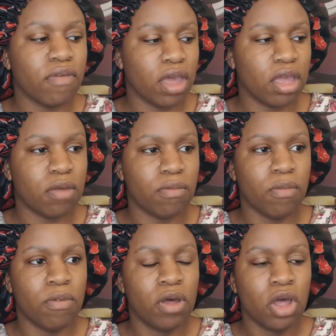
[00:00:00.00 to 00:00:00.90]

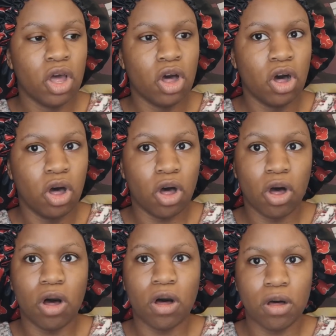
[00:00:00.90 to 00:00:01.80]
him
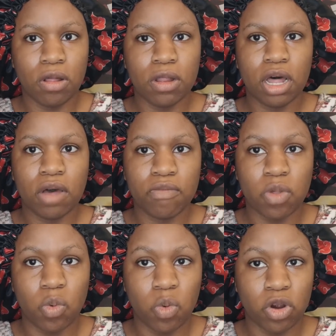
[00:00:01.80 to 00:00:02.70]
all of
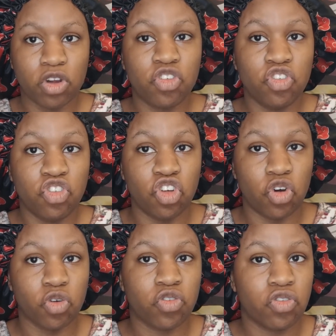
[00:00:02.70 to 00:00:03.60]
the worst
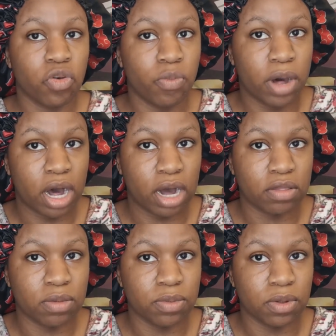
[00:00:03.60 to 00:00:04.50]
jokes
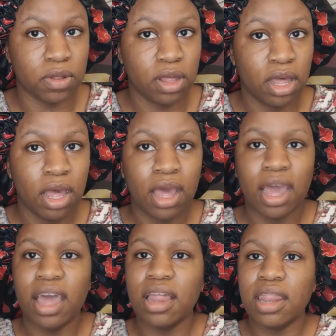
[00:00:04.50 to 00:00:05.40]
possible.
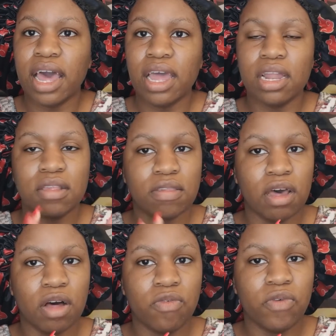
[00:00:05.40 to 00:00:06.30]
And that in
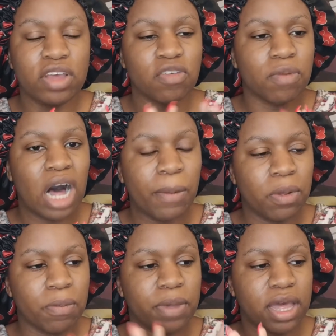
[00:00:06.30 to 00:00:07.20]
itself is a
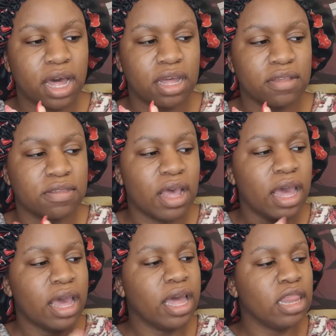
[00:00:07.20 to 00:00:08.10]
problem, because
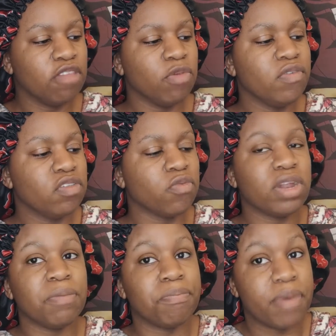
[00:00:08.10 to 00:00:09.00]
this movie is
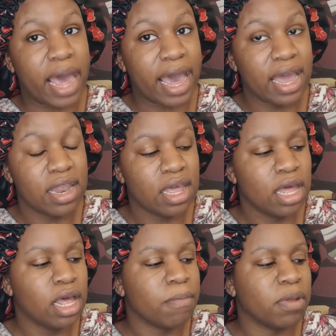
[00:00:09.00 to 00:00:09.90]
already bad,
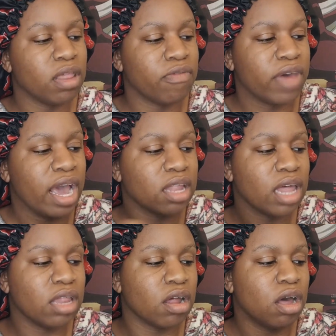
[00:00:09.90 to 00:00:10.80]
but the fact
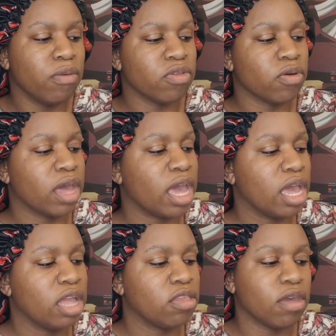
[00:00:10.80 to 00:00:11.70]
they thought it was
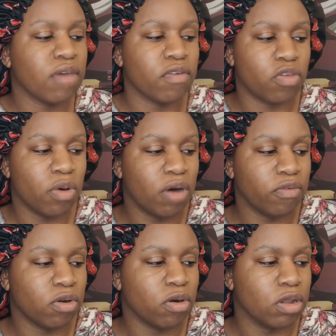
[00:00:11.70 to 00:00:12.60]
okay to give a
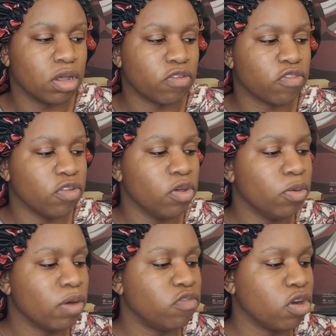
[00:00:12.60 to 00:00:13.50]
12-year-old a
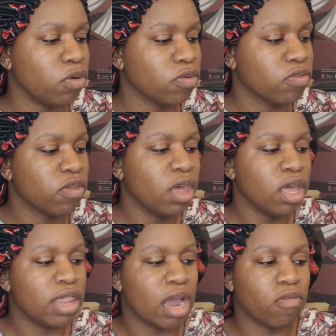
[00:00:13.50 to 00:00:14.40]
slew of jokes
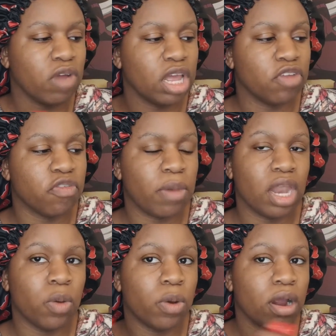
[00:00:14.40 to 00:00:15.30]
that range
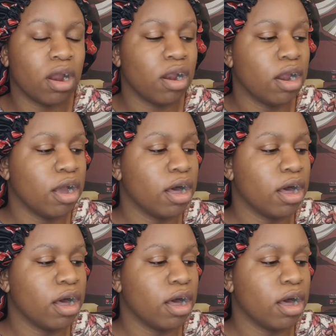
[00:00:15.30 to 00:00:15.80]
anywhere